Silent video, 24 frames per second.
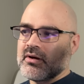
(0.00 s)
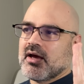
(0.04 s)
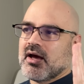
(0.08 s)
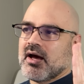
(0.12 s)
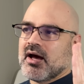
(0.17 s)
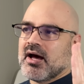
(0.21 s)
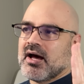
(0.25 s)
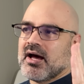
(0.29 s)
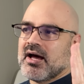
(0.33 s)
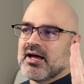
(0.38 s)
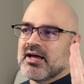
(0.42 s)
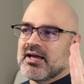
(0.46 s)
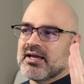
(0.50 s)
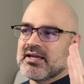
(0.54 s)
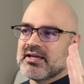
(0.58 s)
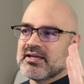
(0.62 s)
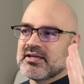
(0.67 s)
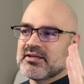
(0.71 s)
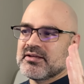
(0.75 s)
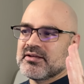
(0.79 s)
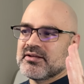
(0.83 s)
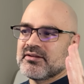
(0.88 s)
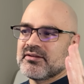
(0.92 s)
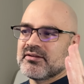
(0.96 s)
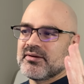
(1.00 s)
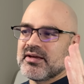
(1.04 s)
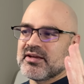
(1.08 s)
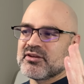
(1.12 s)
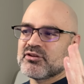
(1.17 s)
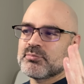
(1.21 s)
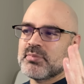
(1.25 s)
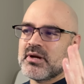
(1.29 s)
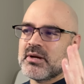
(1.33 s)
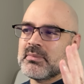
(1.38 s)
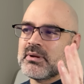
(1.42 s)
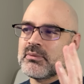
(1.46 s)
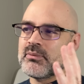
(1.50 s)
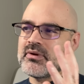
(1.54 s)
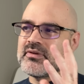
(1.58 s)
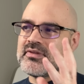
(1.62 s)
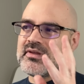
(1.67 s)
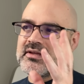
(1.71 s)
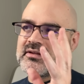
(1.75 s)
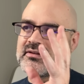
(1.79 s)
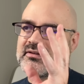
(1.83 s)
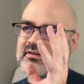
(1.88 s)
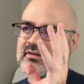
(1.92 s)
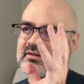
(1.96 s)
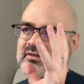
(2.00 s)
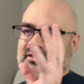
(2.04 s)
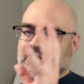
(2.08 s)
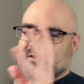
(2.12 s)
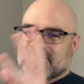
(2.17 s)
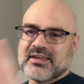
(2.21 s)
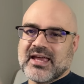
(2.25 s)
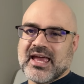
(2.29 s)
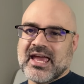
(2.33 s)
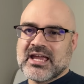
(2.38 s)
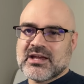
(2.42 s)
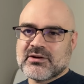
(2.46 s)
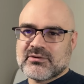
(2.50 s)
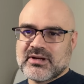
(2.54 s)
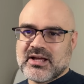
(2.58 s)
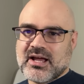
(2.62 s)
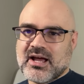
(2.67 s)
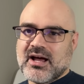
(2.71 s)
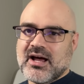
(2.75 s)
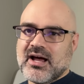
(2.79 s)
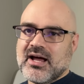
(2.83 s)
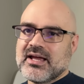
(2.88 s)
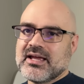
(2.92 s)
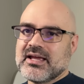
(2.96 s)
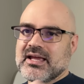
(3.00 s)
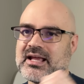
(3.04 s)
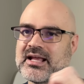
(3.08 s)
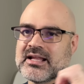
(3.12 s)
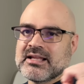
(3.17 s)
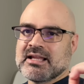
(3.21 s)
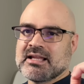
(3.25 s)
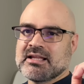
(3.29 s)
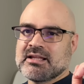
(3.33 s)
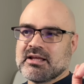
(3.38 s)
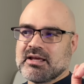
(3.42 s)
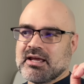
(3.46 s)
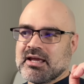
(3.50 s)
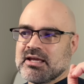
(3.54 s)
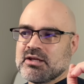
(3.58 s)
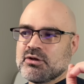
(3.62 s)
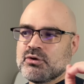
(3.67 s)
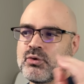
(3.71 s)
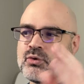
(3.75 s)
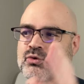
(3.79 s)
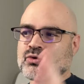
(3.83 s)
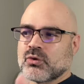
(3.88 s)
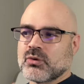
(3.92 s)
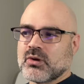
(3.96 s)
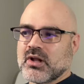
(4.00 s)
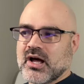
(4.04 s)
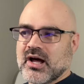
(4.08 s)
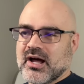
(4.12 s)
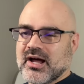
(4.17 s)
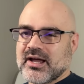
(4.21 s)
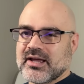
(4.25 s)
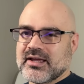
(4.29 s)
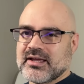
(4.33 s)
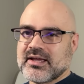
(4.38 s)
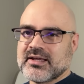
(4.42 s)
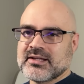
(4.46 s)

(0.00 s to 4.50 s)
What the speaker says: I experiment with this angry eye and then a neutral eye,